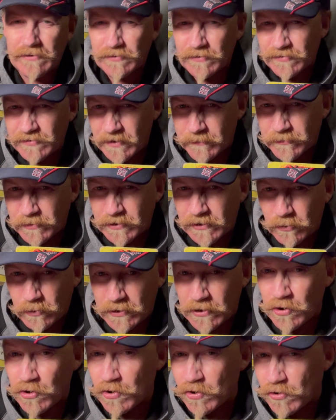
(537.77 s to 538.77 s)
or something, like we
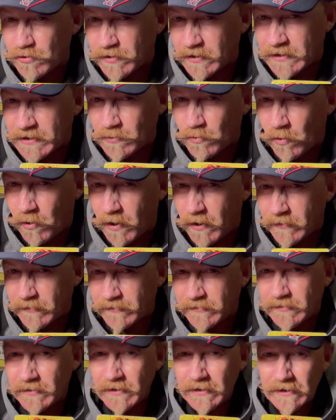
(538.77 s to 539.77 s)
heard that he
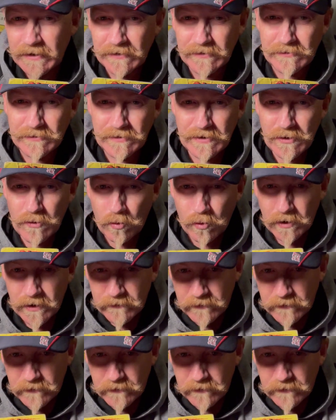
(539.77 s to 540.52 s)
was, and one of